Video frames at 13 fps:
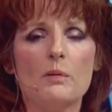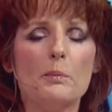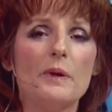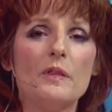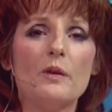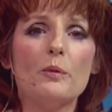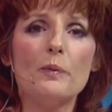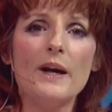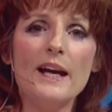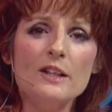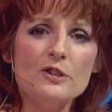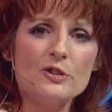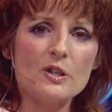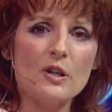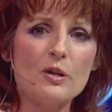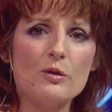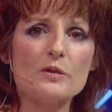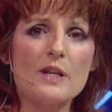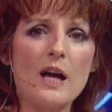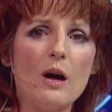But the raid
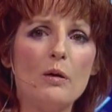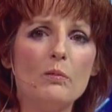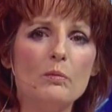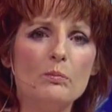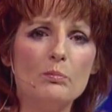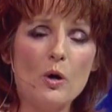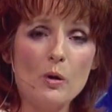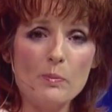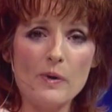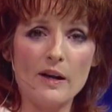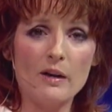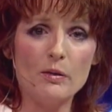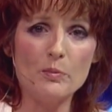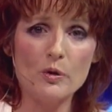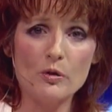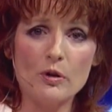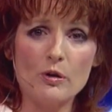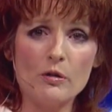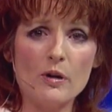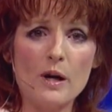shows how mobile
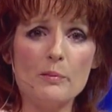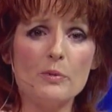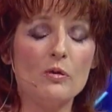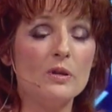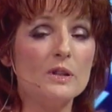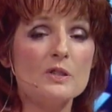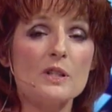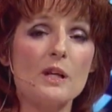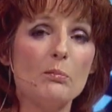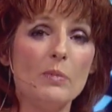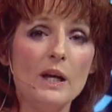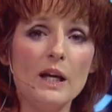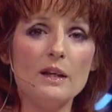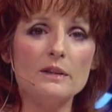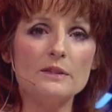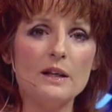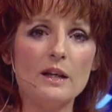Boko Haram units can be.